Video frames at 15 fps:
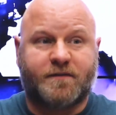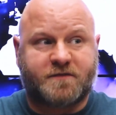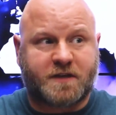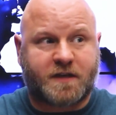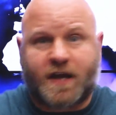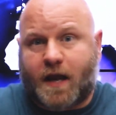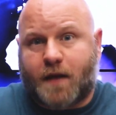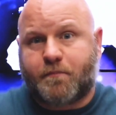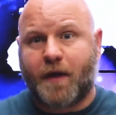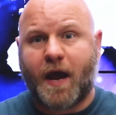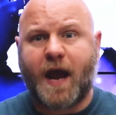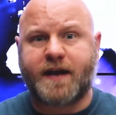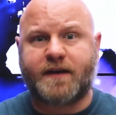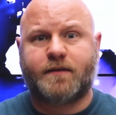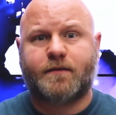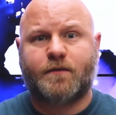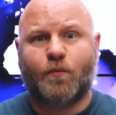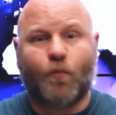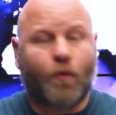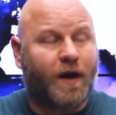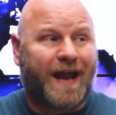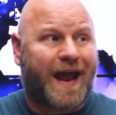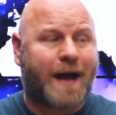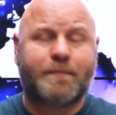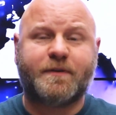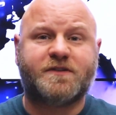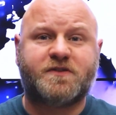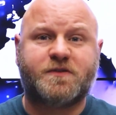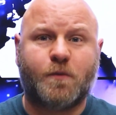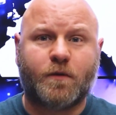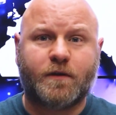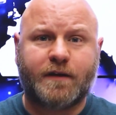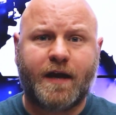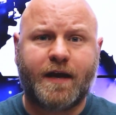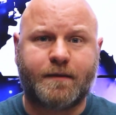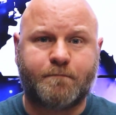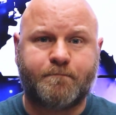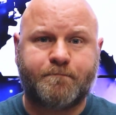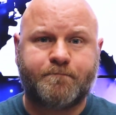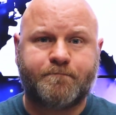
if she can't pay? What happens to her then?